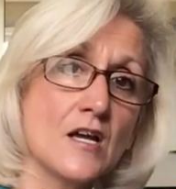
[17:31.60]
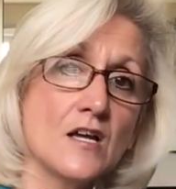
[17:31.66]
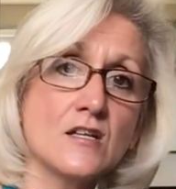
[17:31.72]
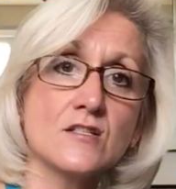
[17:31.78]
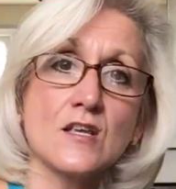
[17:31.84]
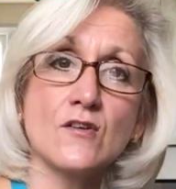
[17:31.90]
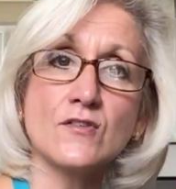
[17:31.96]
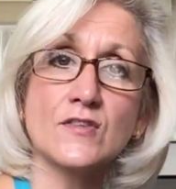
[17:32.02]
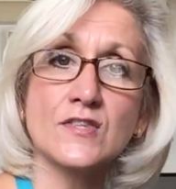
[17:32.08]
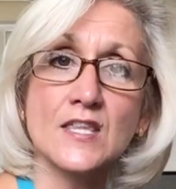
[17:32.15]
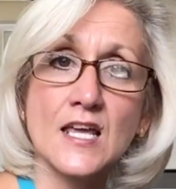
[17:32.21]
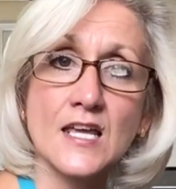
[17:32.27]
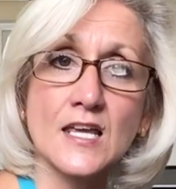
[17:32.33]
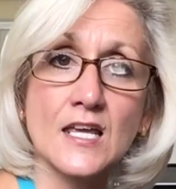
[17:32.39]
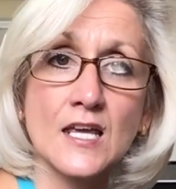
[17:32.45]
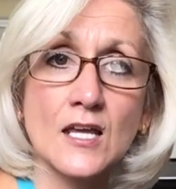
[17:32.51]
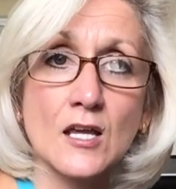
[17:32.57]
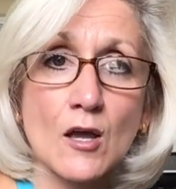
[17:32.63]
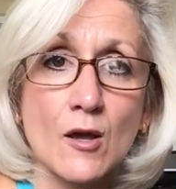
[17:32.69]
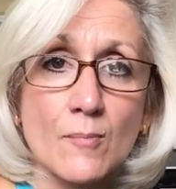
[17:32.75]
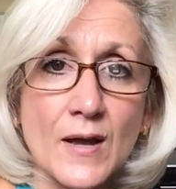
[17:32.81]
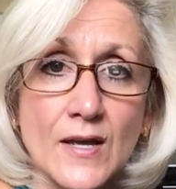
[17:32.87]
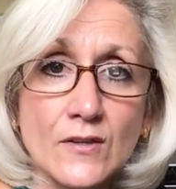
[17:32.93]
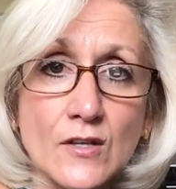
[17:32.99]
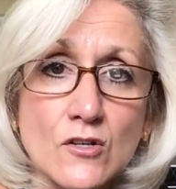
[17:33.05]
So thinking
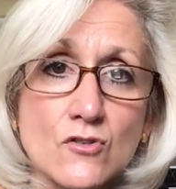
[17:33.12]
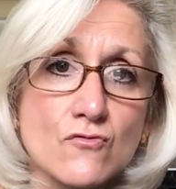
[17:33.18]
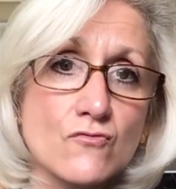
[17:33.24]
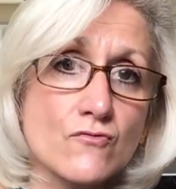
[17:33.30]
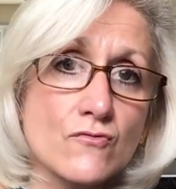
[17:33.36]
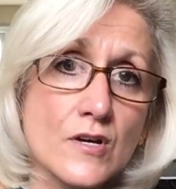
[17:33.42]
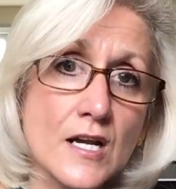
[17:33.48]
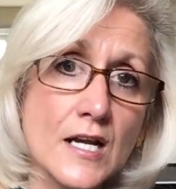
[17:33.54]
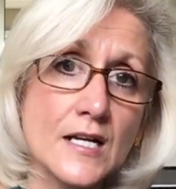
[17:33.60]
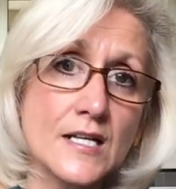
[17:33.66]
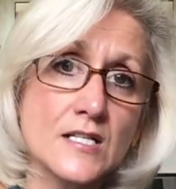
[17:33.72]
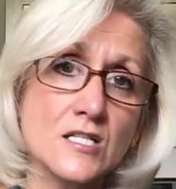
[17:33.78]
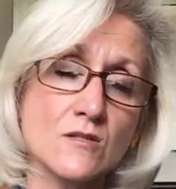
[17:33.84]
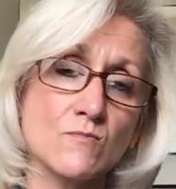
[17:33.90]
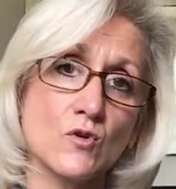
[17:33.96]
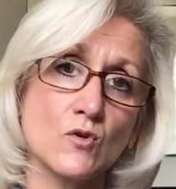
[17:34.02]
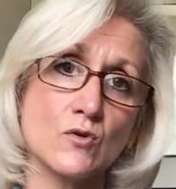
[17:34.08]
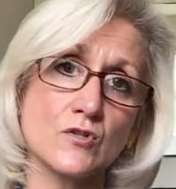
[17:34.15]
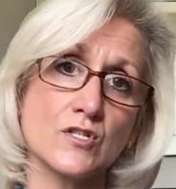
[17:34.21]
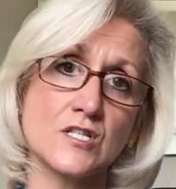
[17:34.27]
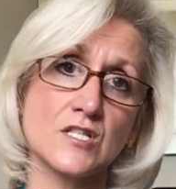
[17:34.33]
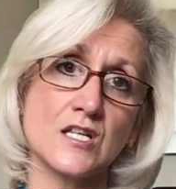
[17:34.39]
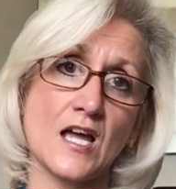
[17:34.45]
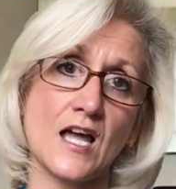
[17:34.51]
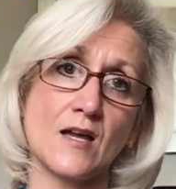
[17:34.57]
about those really small
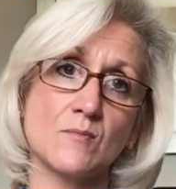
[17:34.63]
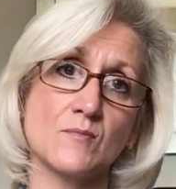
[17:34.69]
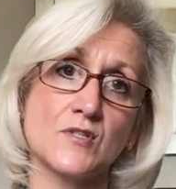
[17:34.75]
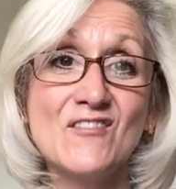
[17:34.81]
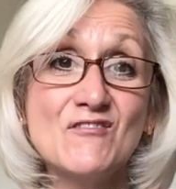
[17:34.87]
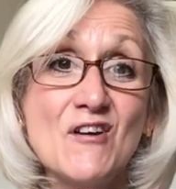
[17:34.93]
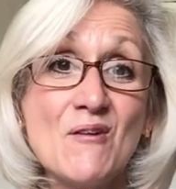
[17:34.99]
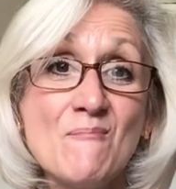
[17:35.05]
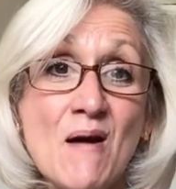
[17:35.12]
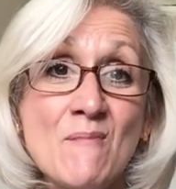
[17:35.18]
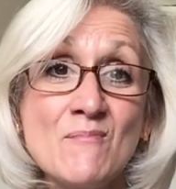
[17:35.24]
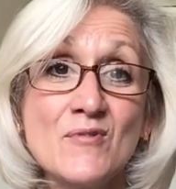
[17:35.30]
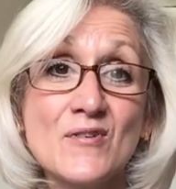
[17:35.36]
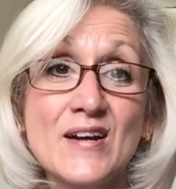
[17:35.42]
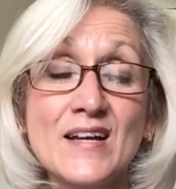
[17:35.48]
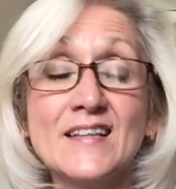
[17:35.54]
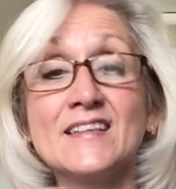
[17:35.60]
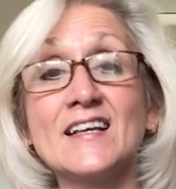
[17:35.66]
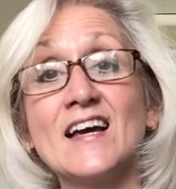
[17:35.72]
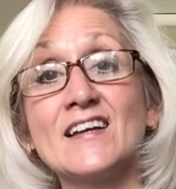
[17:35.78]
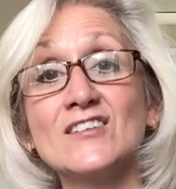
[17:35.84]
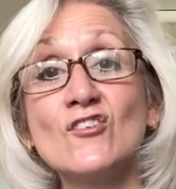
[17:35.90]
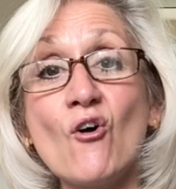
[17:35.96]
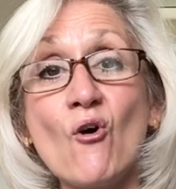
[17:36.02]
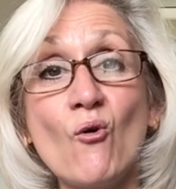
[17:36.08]
steps, remembering that
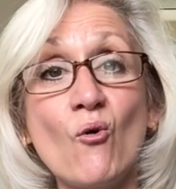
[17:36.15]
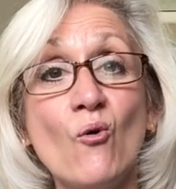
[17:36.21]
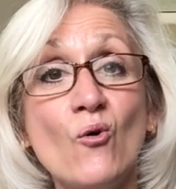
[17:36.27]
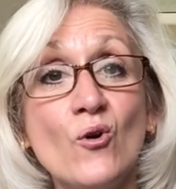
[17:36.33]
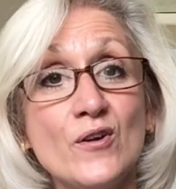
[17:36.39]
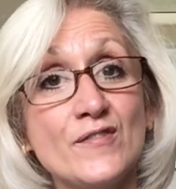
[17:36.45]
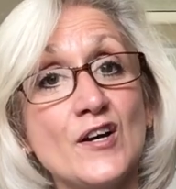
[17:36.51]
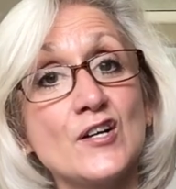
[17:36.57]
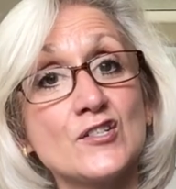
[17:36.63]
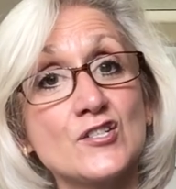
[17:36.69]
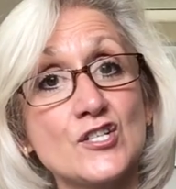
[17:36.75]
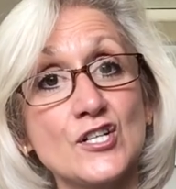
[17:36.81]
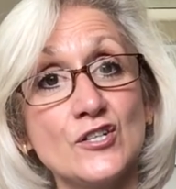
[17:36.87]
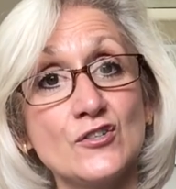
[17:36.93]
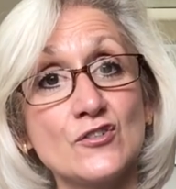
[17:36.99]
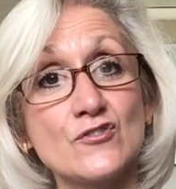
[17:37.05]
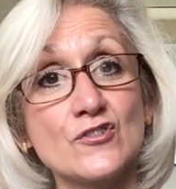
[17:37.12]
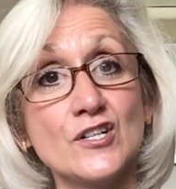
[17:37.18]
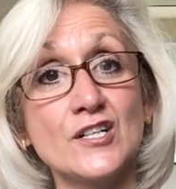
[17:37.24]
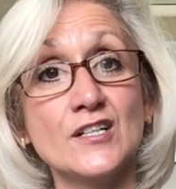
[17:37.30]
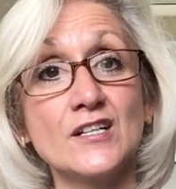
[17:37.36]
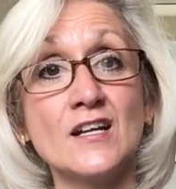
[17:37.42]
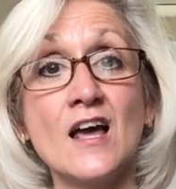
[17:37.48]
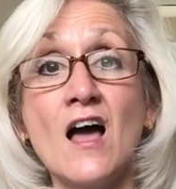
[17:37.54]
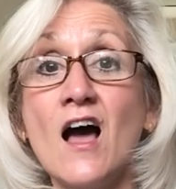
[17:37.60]
not all of our
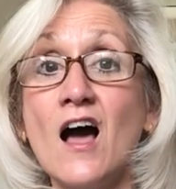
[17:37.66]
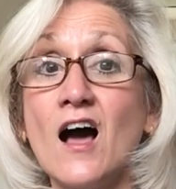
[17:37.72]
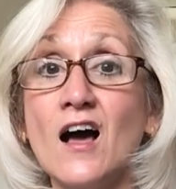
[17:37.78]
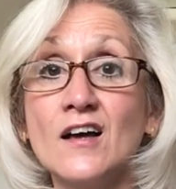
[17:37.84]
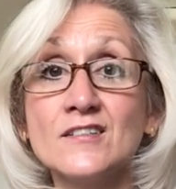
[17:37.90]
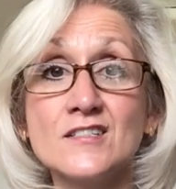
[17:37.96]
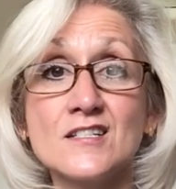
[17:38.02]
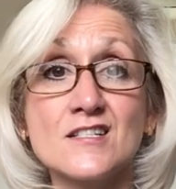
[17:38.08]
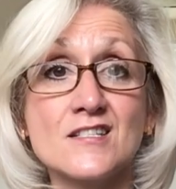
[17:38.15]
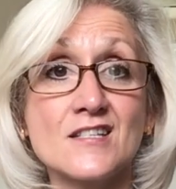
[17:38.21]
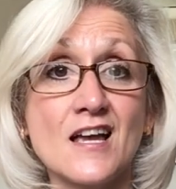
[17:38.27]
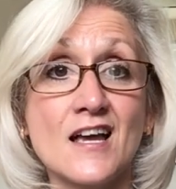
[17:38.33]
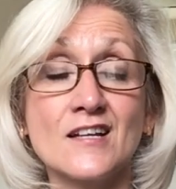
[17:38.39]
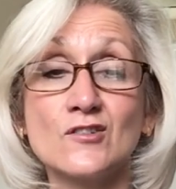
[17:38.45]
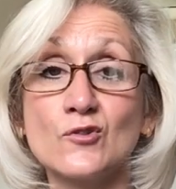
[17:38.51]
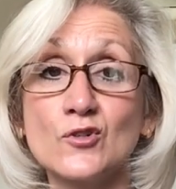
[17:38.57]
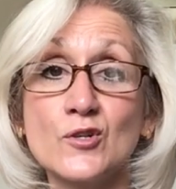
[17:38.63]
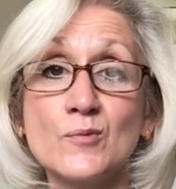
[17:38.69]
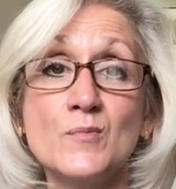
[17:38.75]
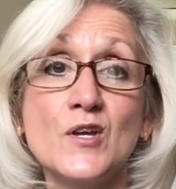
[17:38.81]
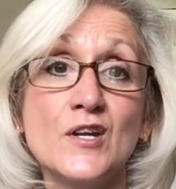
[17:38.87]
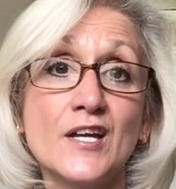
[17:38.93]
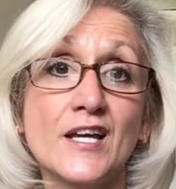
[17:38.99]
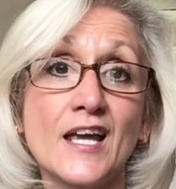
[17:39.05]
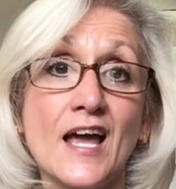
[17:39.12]
children understand or
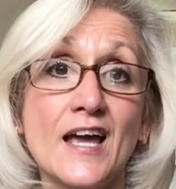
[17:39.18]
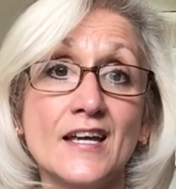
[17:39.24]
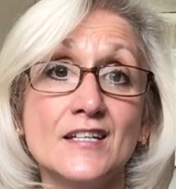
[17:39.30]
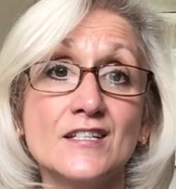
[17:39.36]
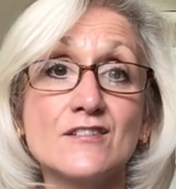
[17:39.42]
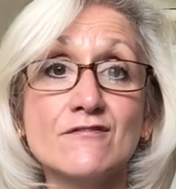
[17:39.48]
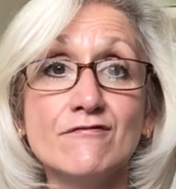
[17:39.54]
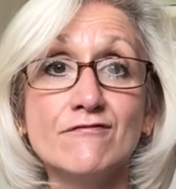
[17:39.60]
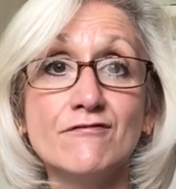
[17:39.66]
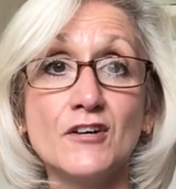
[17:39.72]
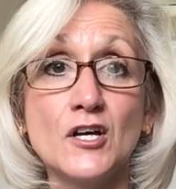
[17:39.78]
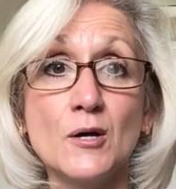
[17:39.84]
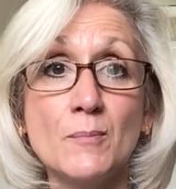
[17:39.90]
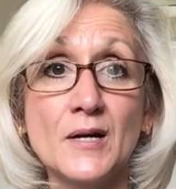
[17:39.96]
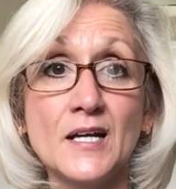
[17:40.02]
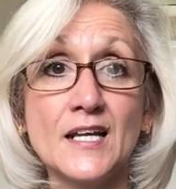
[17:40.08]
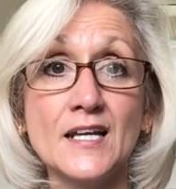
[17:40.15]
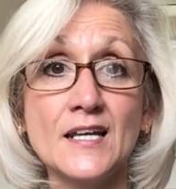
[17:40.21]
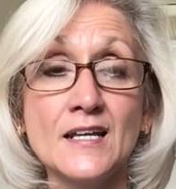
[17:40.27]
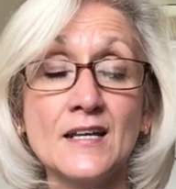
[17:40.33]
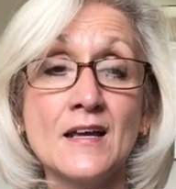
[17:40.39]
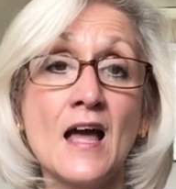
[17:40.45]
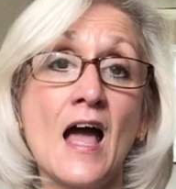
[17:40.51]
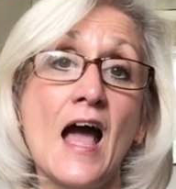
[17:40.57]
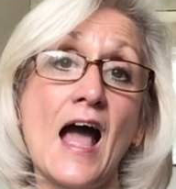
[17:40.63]
communicate verbally,
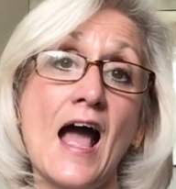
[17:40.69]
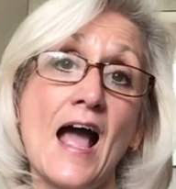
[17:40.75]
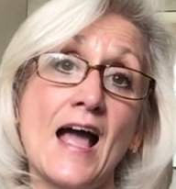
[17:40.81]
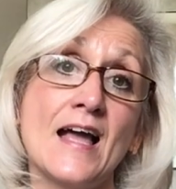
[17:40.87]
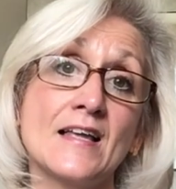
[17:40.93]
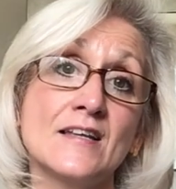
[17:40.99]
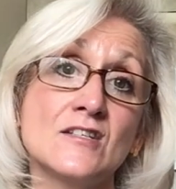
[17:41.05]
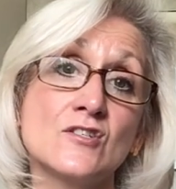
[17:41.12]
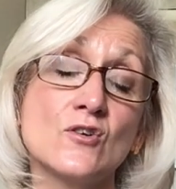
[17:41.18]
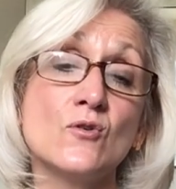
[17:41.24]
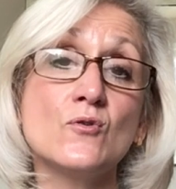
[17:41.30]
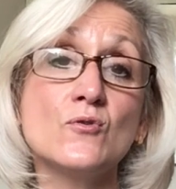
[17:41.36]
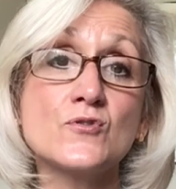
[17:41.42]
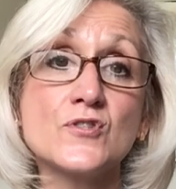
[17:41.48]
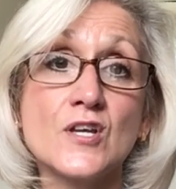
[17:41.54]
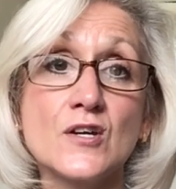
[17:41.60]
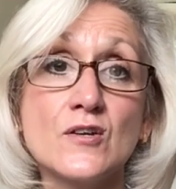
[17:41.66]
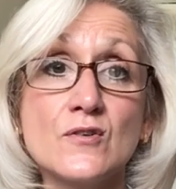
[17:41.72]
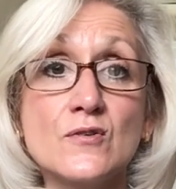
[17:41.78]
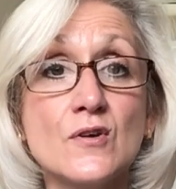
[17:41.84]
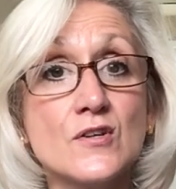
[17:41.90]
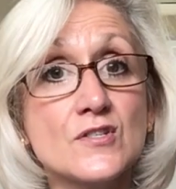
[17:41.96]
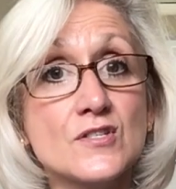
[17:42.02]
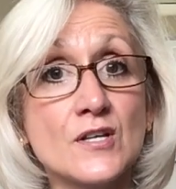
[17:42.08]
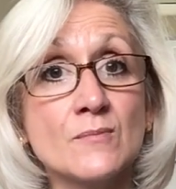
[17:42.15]
and also
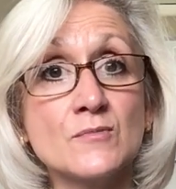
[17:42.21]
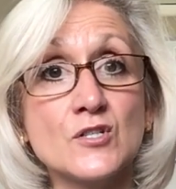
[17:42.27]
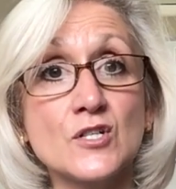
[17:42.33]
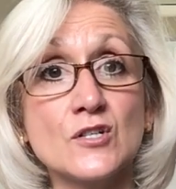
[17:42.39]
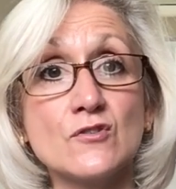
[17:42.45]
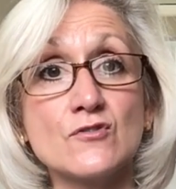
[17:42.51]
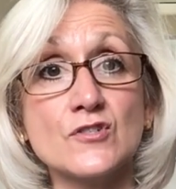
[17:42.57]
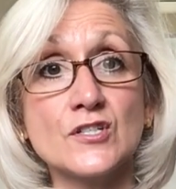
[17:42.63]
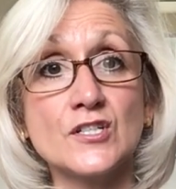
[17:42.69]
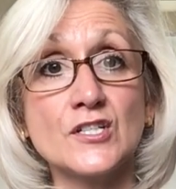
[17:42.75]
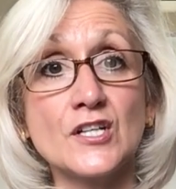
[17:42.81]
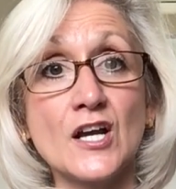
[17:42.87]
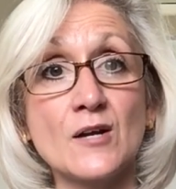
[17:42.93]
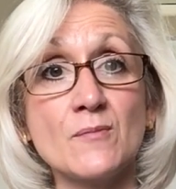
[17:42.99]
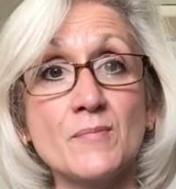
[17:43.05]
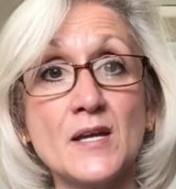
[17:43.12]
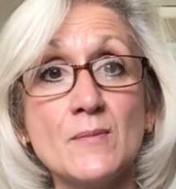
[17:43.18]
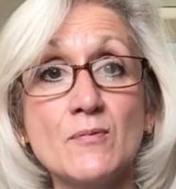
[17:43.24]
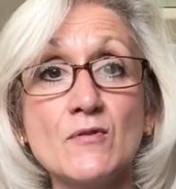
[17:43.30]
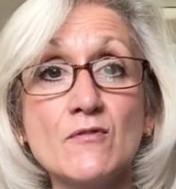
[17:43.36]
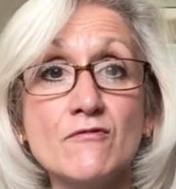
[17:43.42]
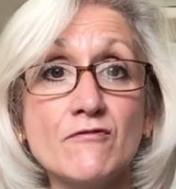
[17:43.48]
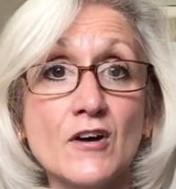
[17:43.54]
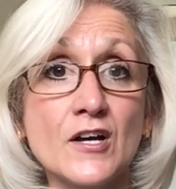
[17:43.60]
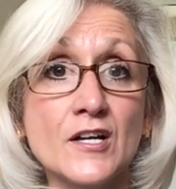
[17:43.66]
some children and young people
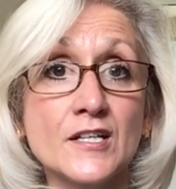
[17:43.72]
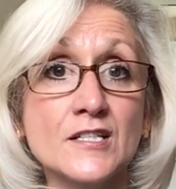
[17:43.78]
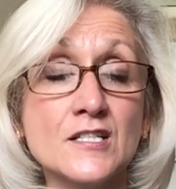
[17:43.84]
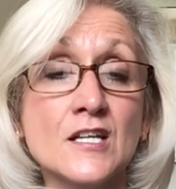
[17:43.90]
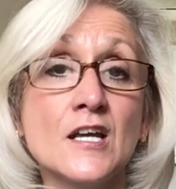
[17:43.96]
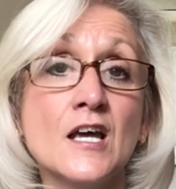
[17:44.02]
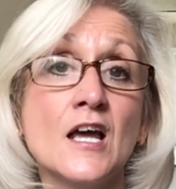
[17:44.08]
find